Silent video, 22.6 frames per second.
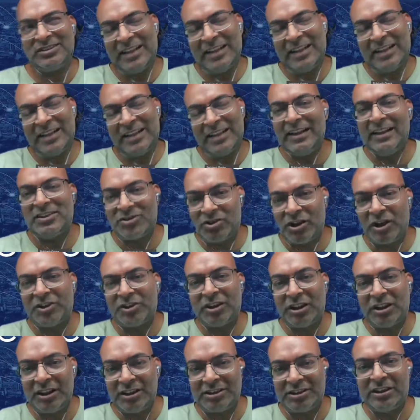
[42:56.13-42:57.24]
slightly
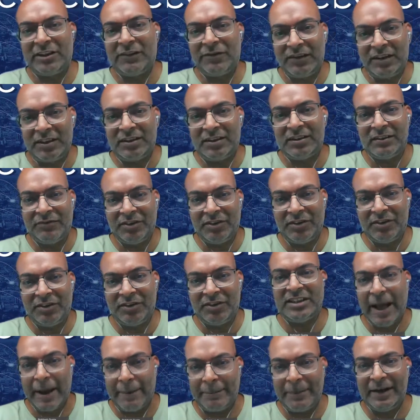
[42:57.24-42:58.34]
structural shift which
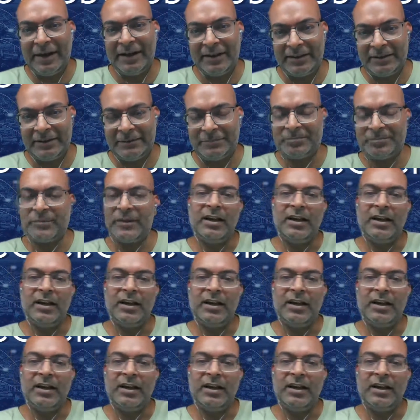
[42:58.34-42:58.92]
has happened.